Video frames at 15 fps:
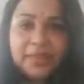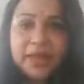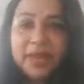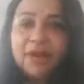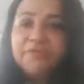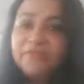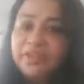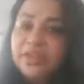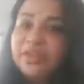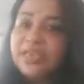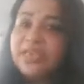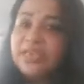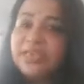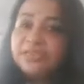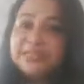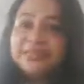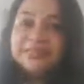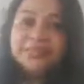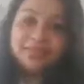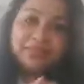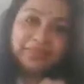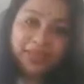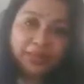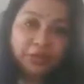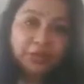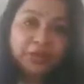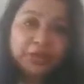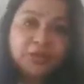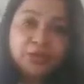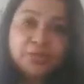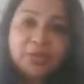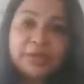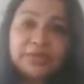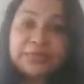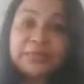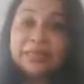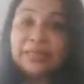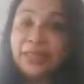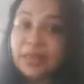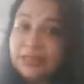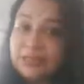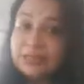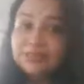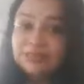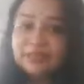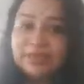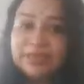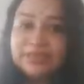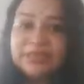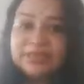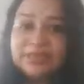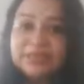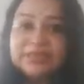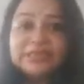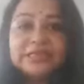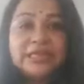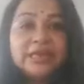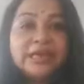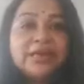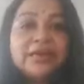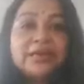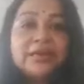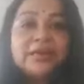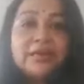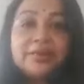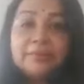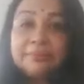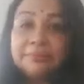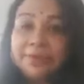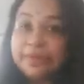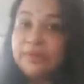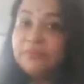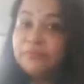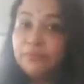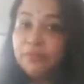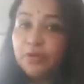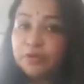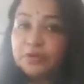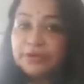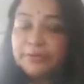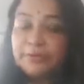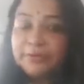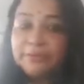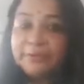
A very easy thing that you can do as a last rinse is take a mug of water,